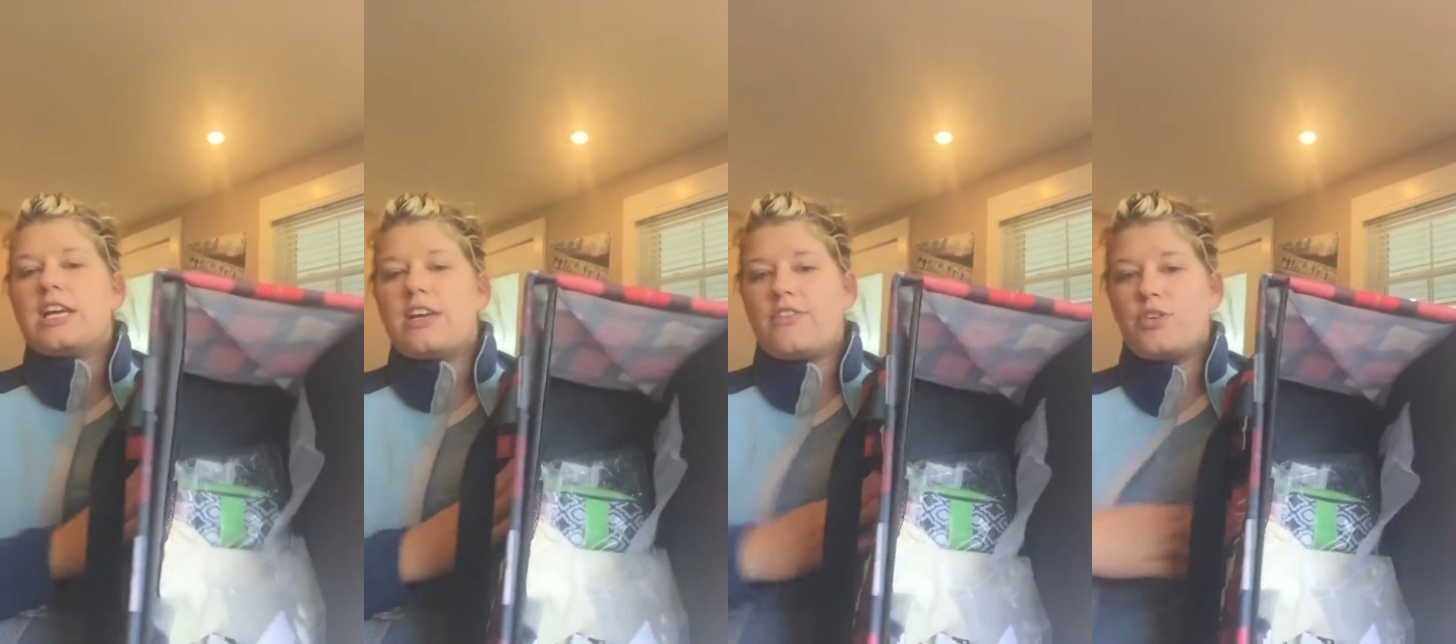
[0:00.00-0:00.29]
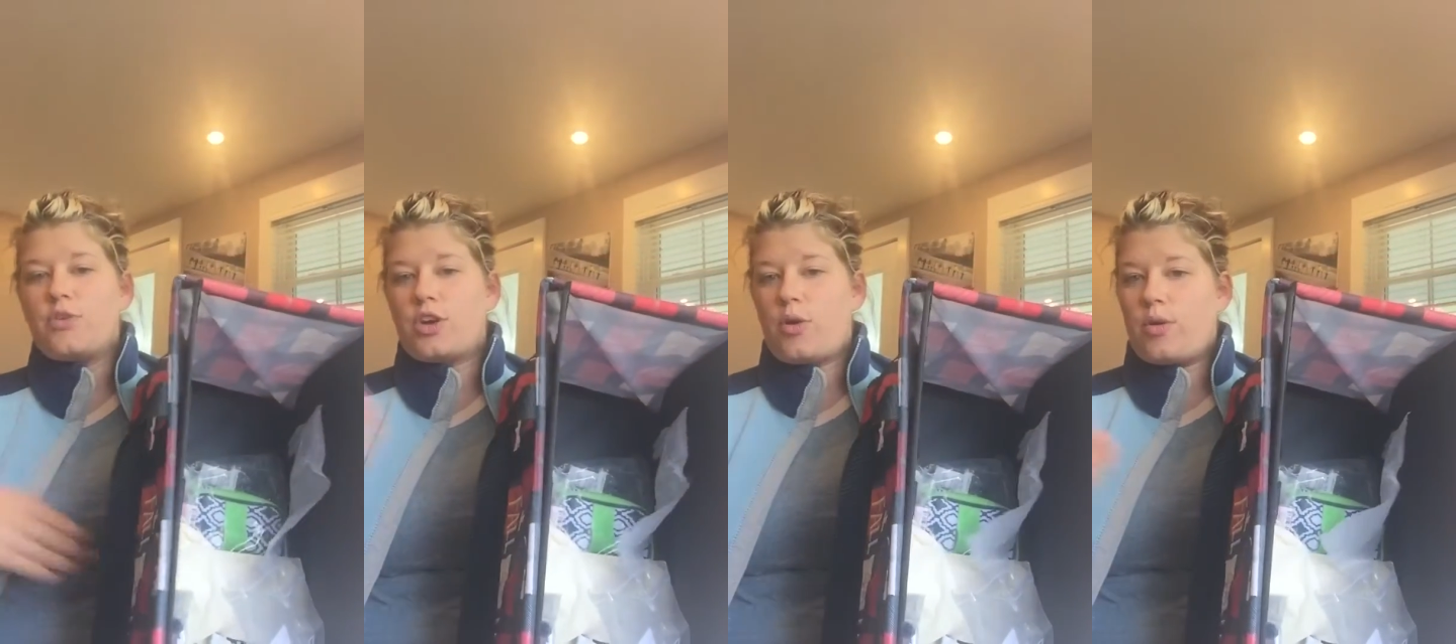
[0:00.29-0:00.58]
if
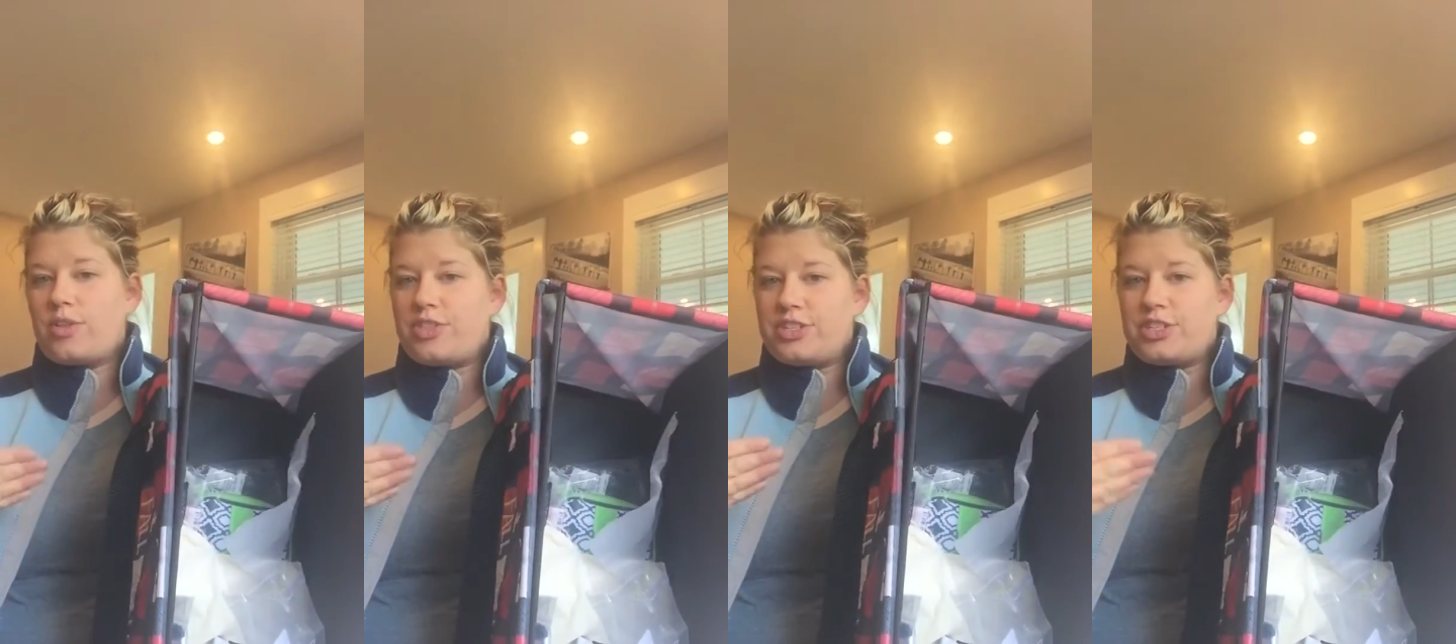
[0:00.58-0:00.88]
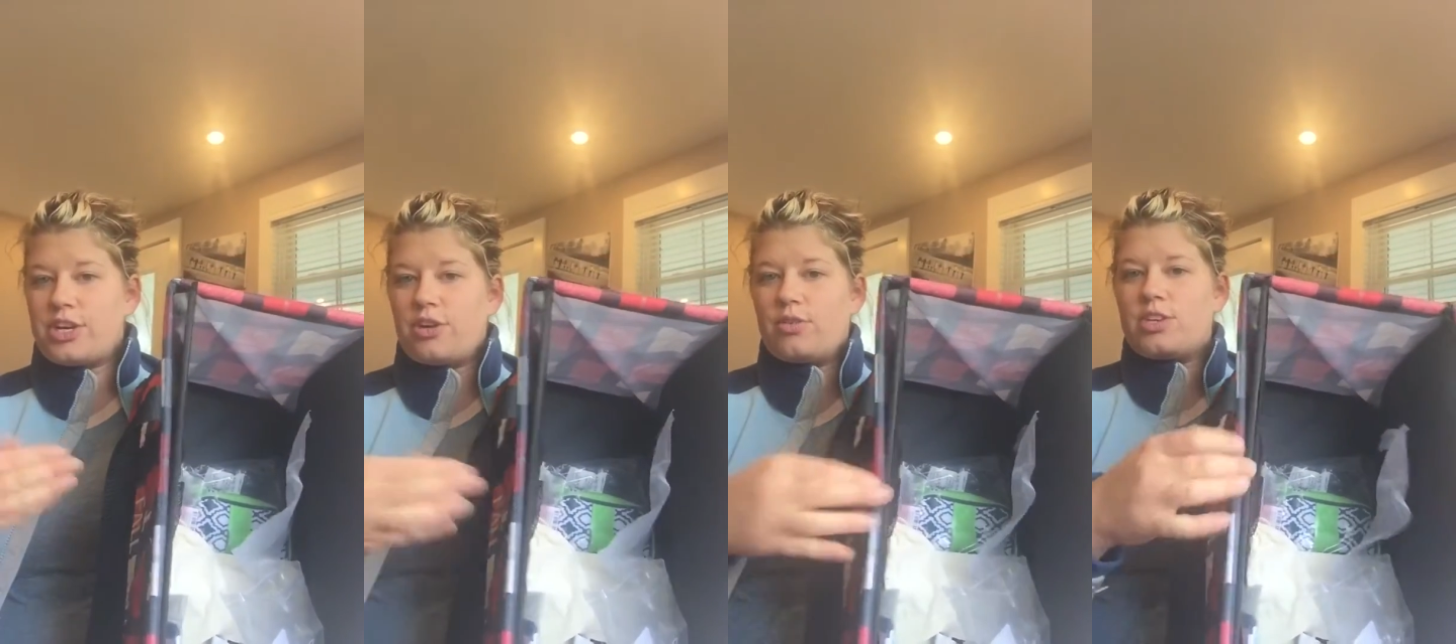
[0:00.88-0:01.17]
you don't want the
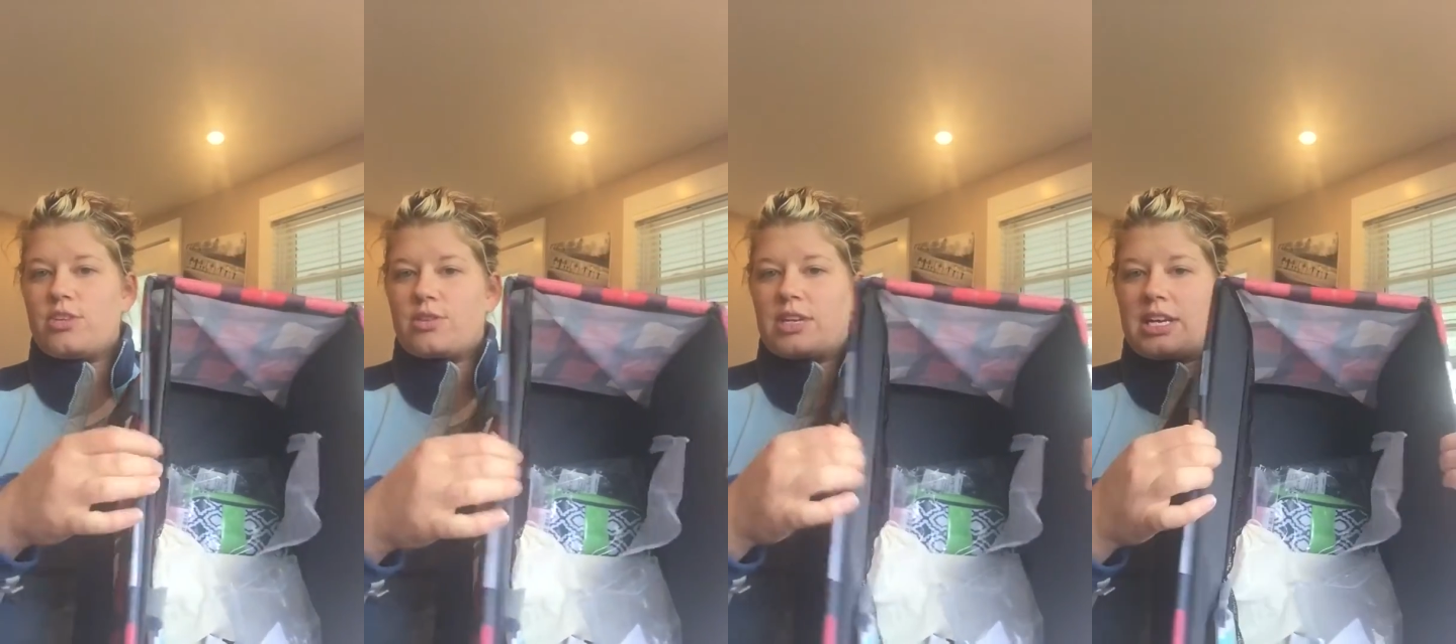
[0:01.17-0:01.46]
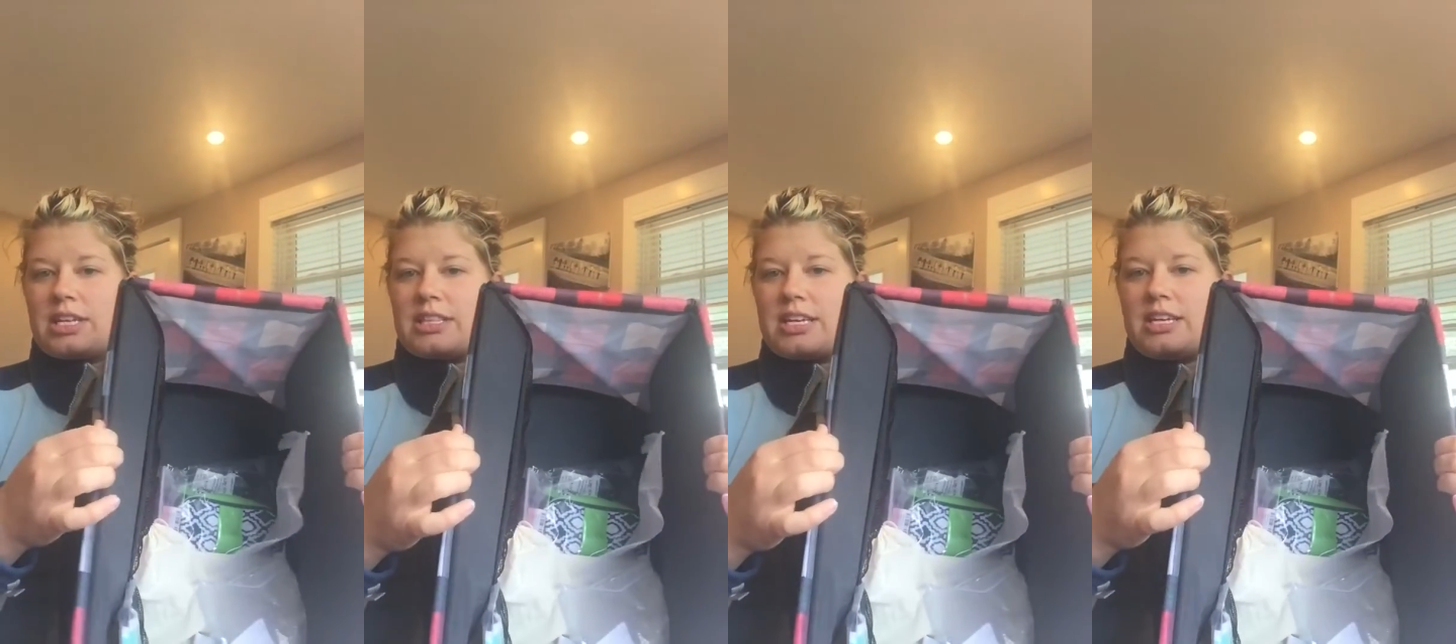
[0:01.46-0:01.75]
tote, you can
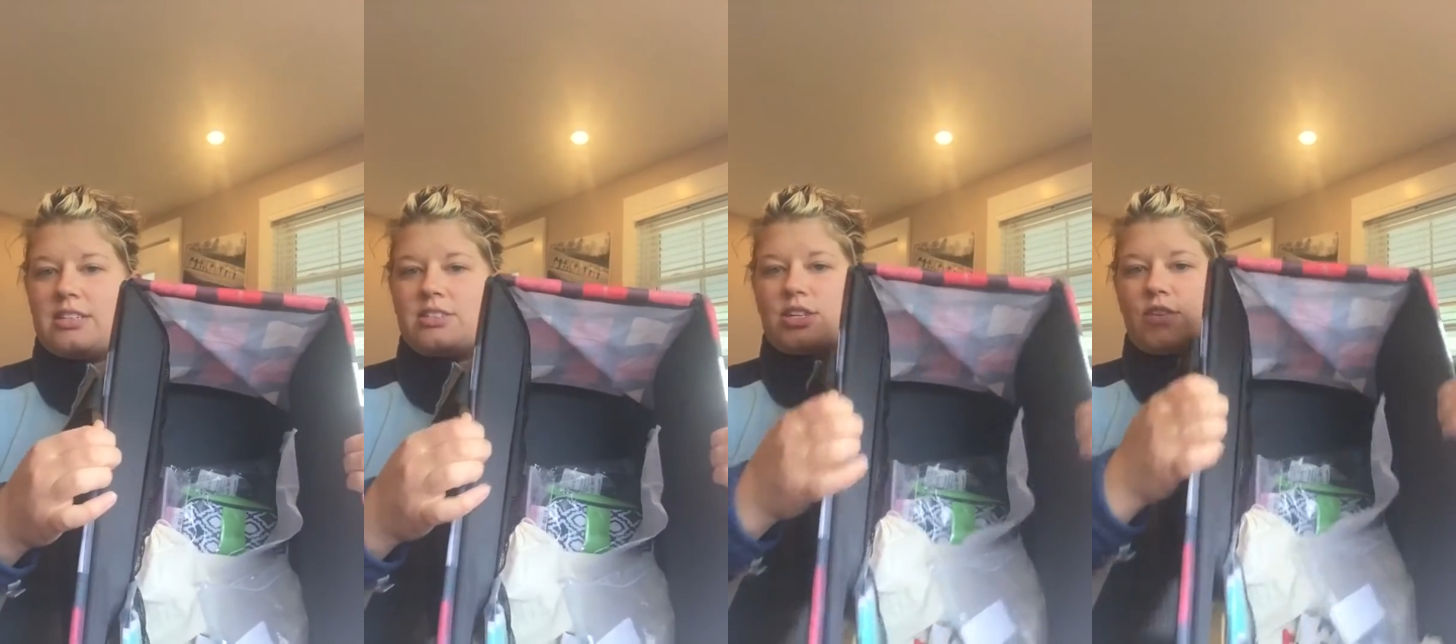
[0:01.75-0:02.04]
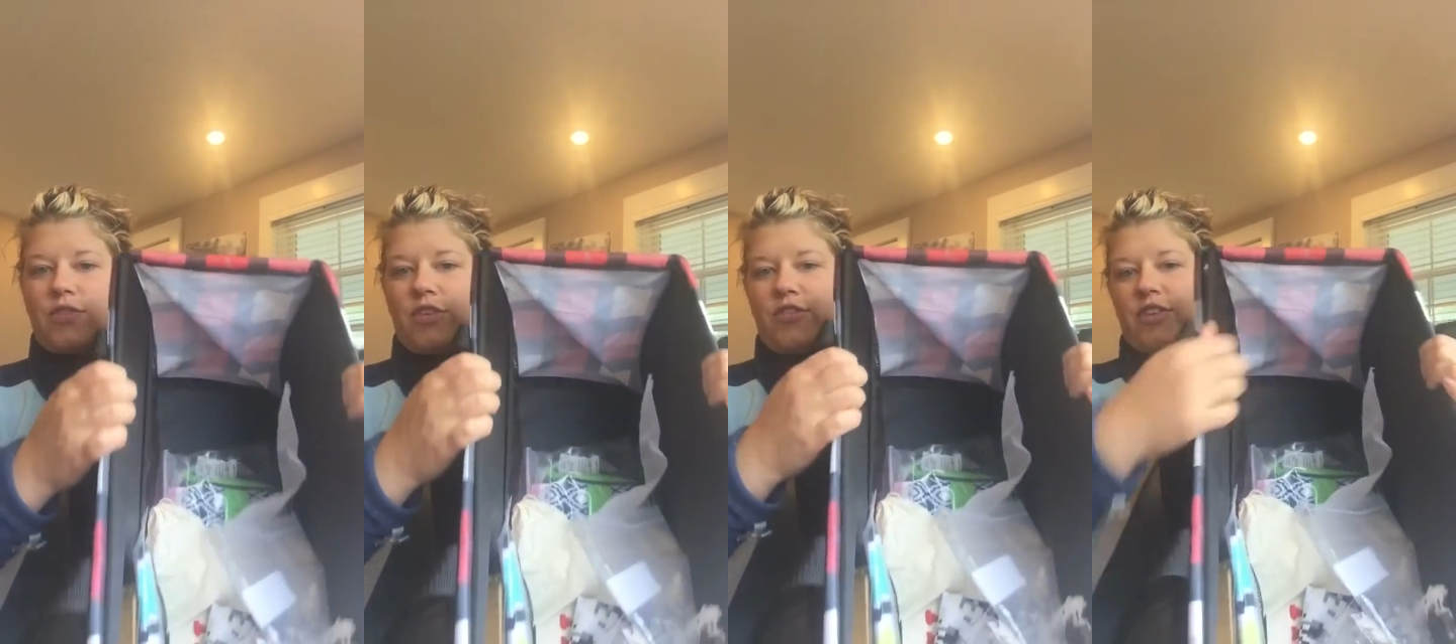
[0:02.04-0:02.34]
get the
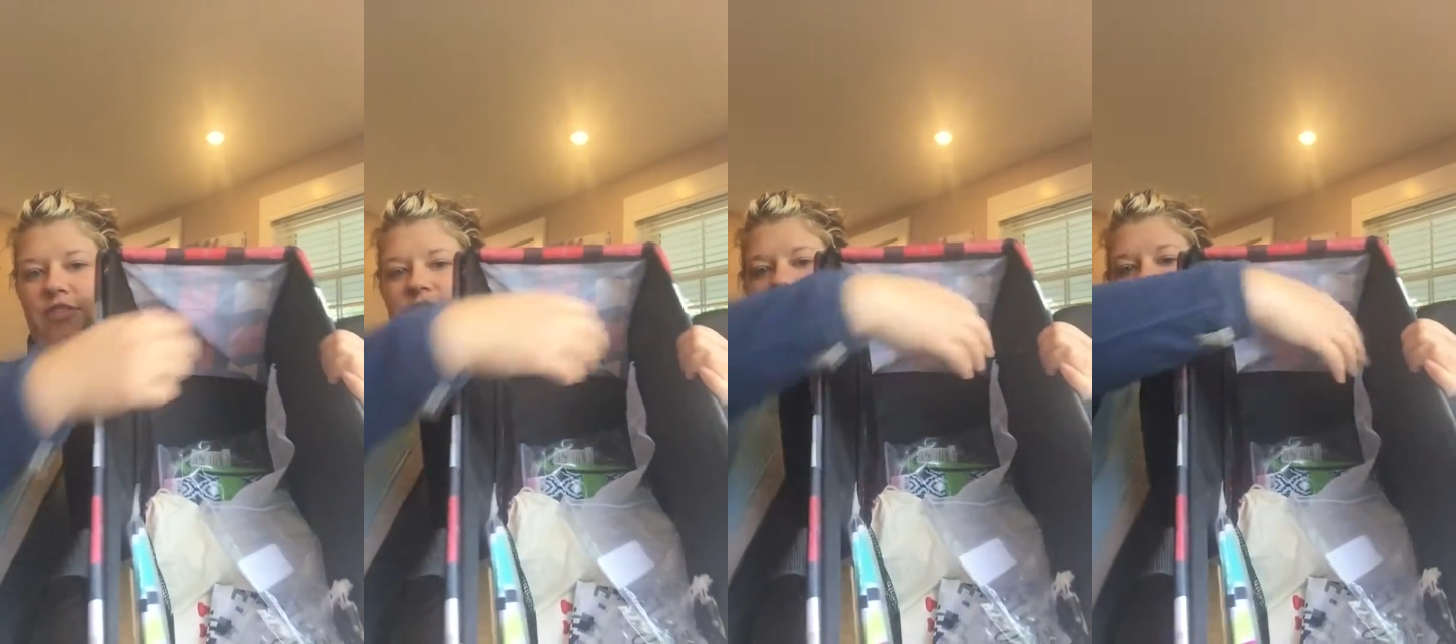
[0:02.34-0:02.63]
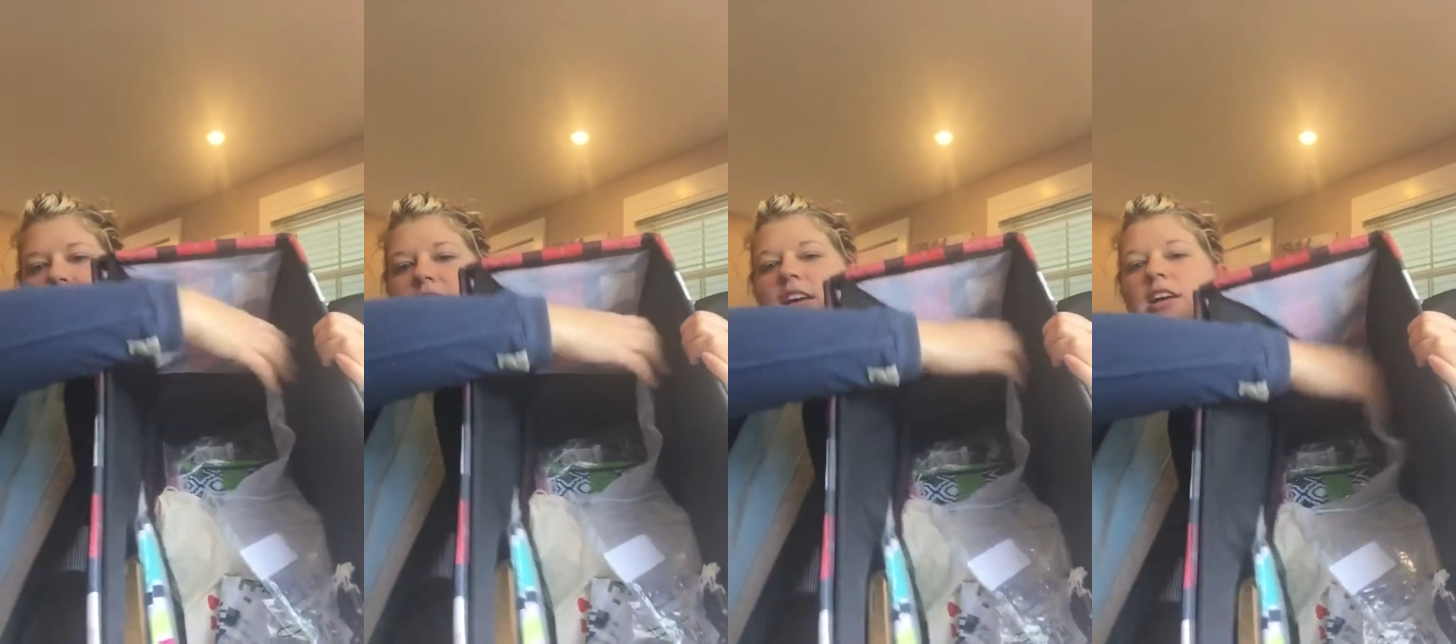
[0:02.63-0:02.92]
insert for
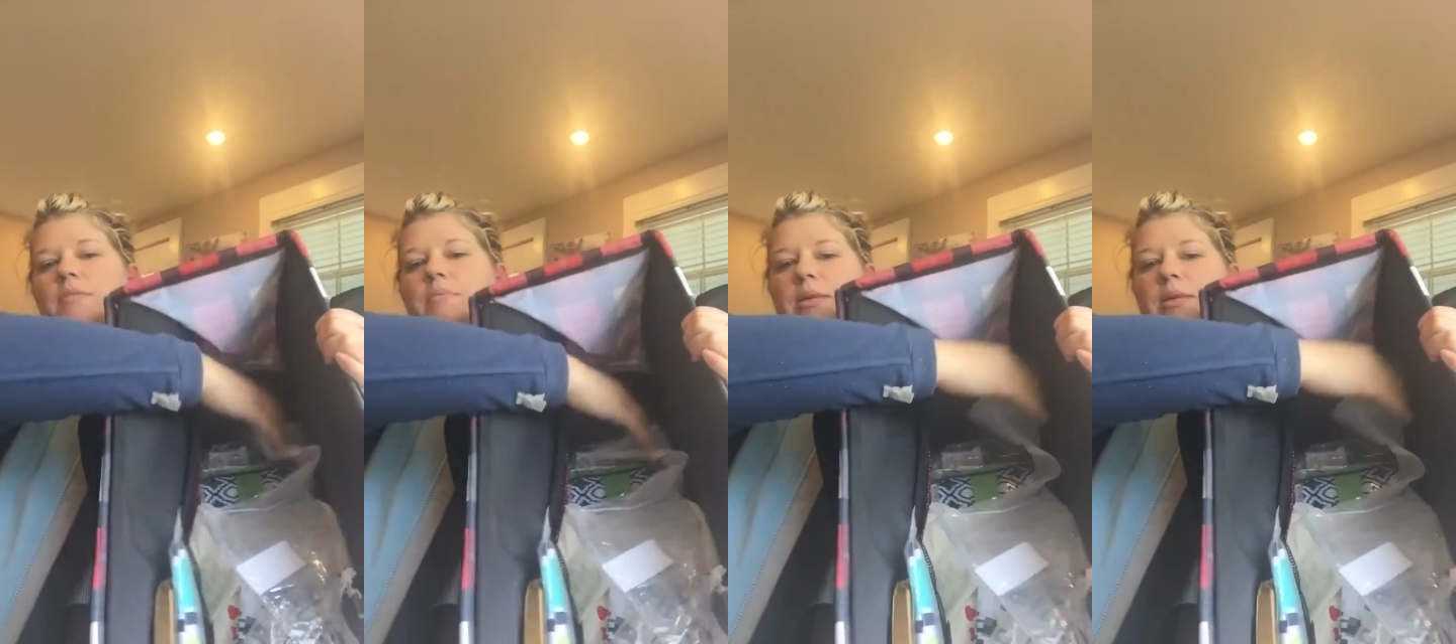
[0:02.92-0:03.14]
$15.